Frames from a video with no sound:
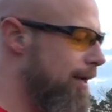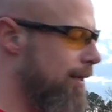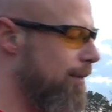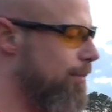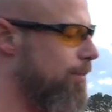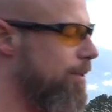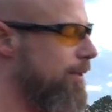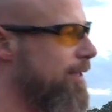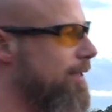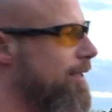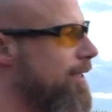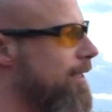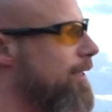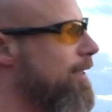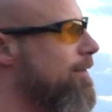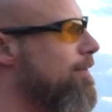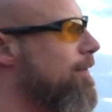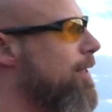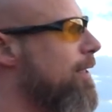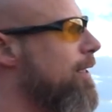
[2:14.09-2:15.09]
a completely
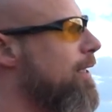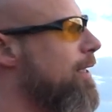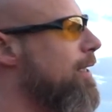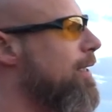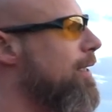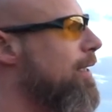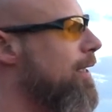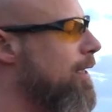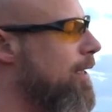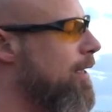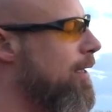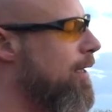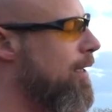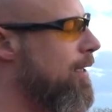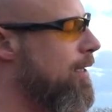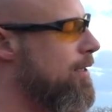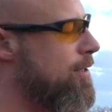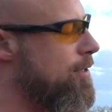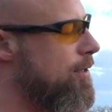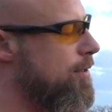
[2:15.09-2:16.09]
different gun.
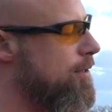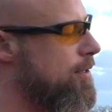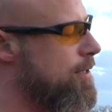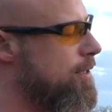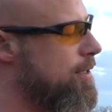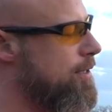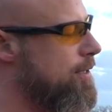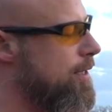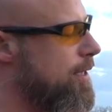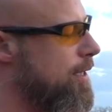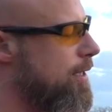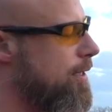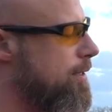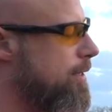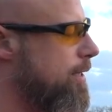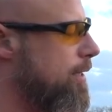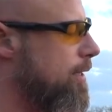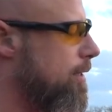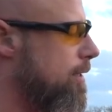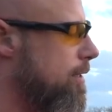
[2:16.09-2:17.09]
So this is the
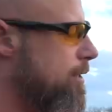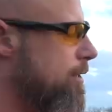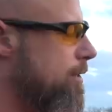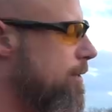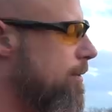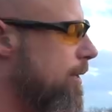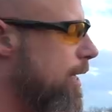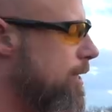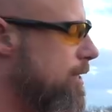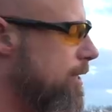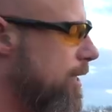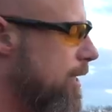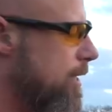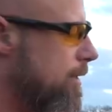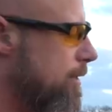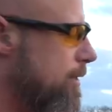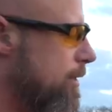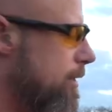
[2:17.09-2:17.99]
T L R two H L,